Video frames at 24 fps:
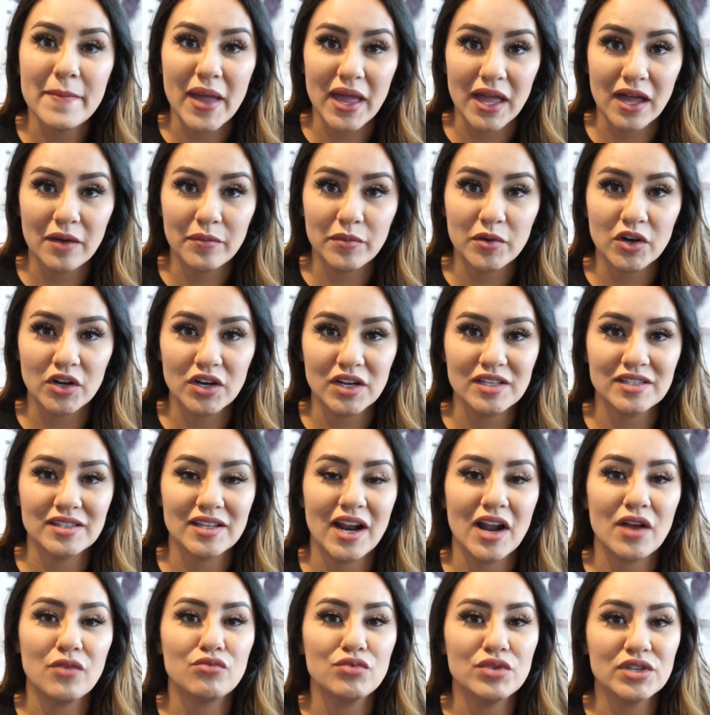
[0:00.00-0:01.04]
makeup goodies that
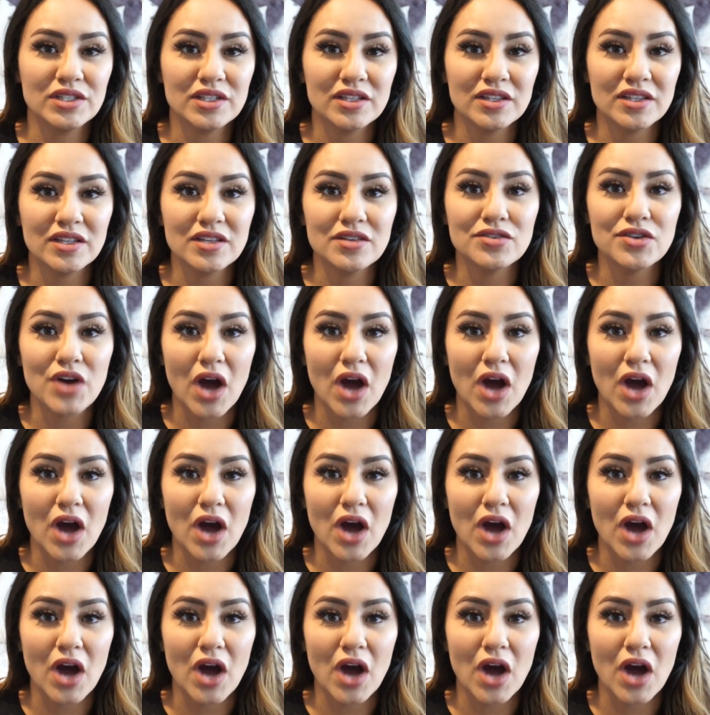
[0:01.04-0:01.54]
I recently